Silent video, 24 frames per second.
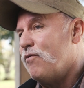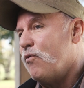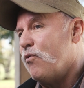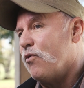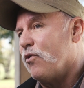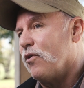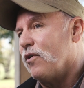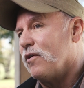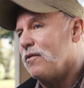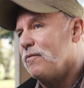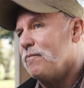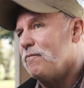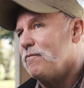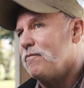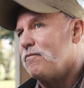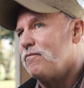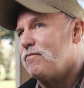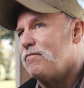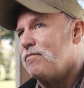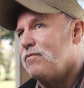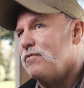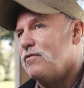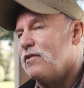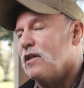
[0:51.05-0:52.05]
for
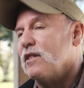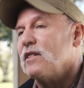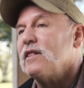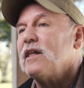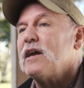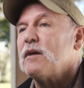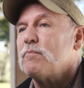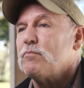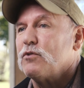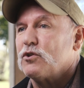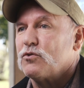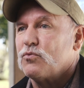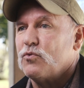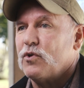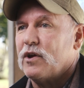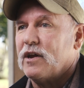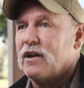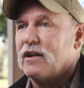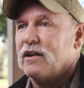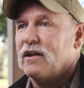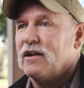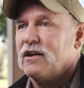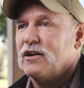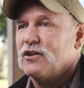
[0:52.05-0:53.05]
the link
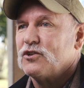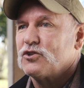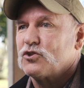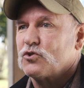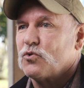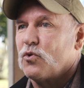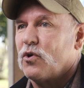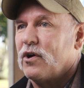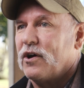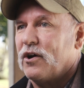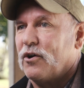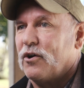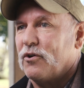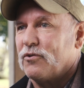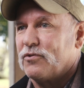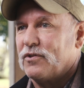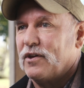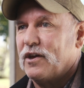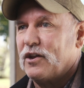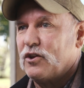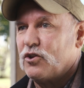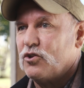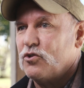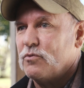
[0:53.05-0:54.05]
between soil health
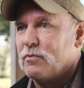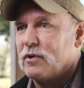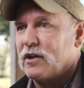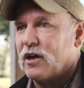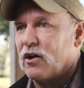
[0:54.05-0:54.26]
and human